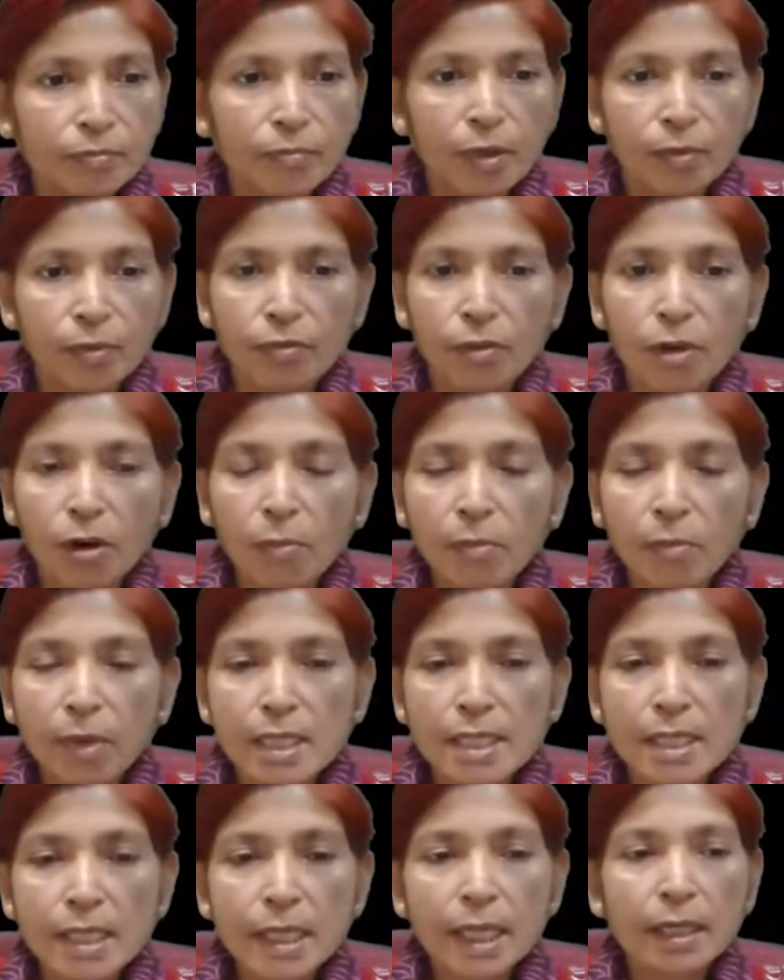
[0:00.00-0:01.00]
perform
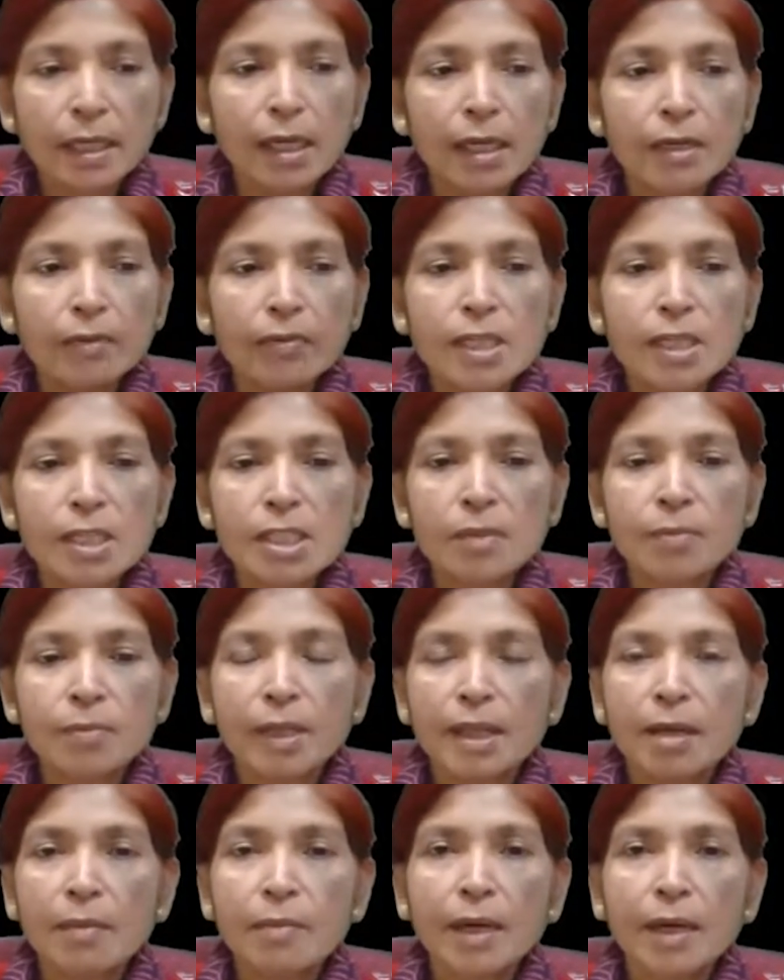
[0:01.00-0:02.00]
basic and advanced
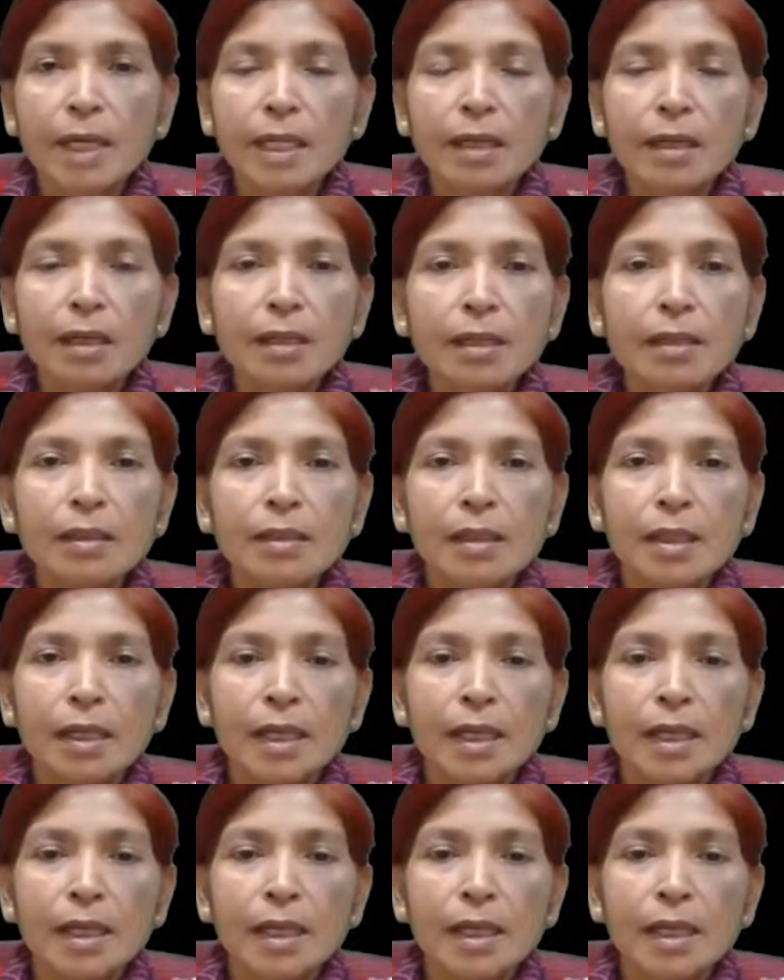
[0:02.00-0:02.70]
mathematical